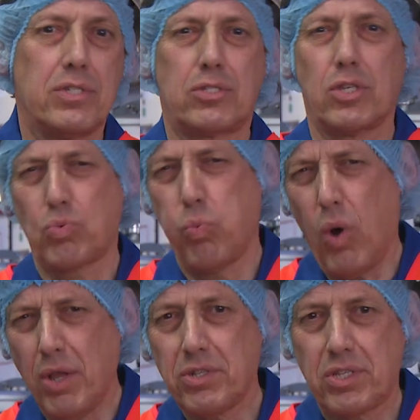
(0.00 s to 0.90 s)
is just
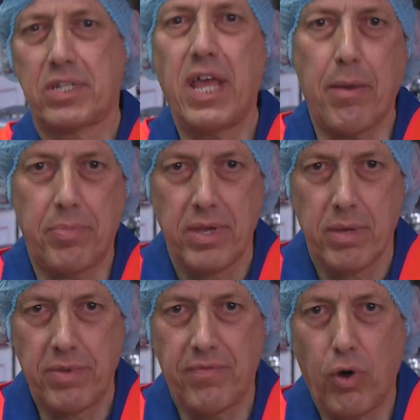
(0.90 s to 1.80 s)
one step
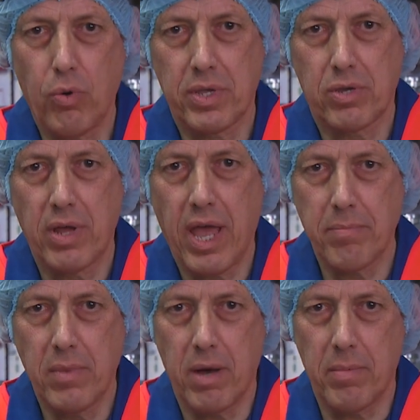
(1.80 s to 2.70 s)
before we
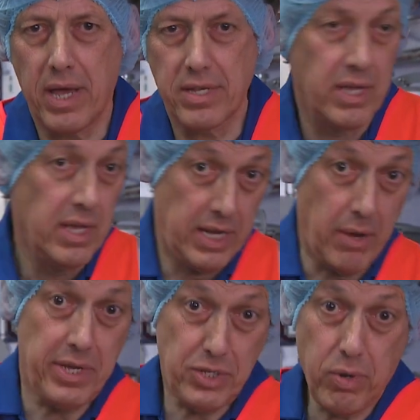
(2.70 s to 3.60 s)
create Marmite.
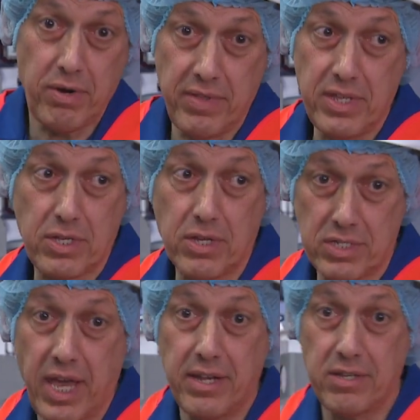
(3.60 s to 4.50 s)
Now each one of these
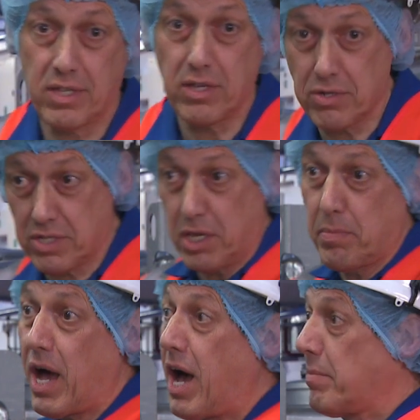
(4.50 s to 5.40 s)
containers that you can see
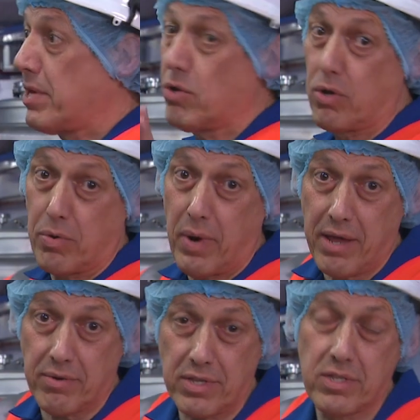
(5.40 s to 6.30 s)
behind me and all
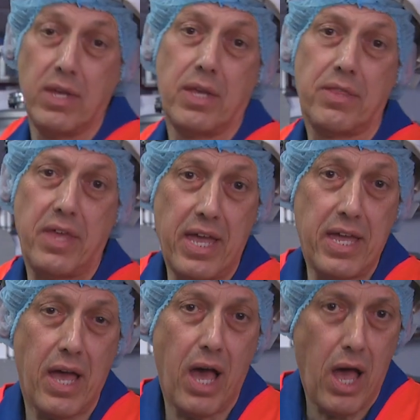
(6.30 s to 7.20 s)
around us,
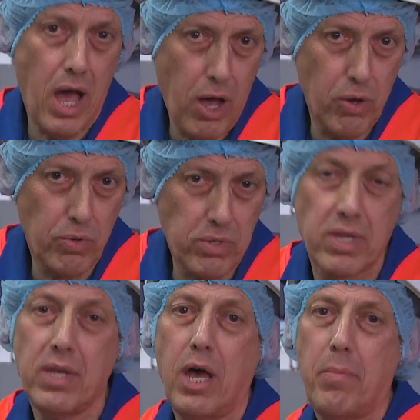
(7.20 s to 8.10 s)
they hold
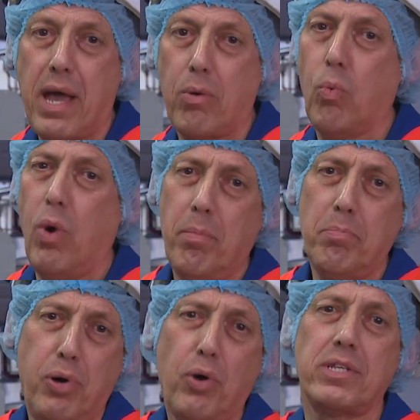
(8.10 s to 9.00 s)
about
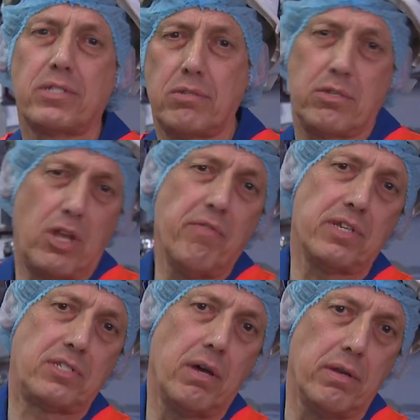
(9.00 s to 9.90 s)
one point to just over
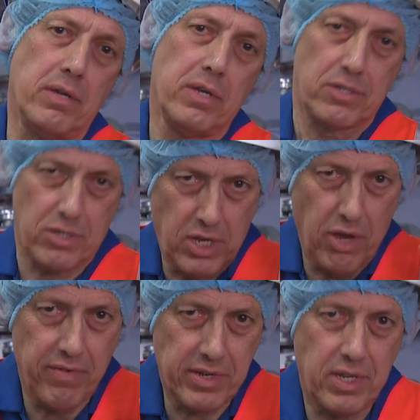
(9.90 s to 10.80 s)
a tonne, just
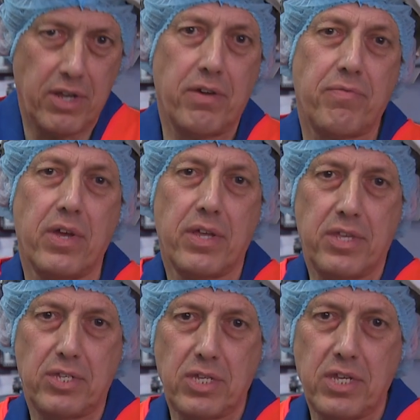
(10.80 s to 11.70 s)
over a tonne of
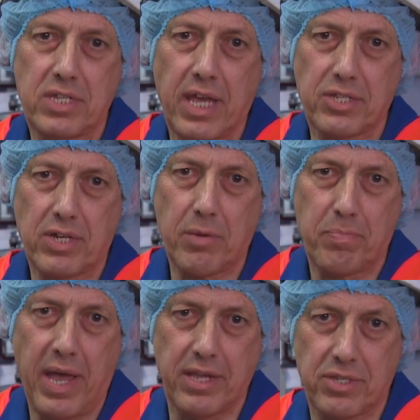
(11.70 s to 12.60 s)
this yeast
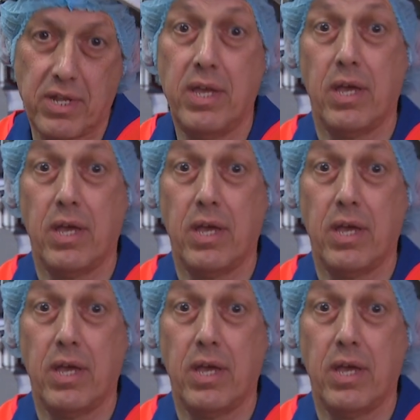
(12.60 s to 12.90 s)
extract paste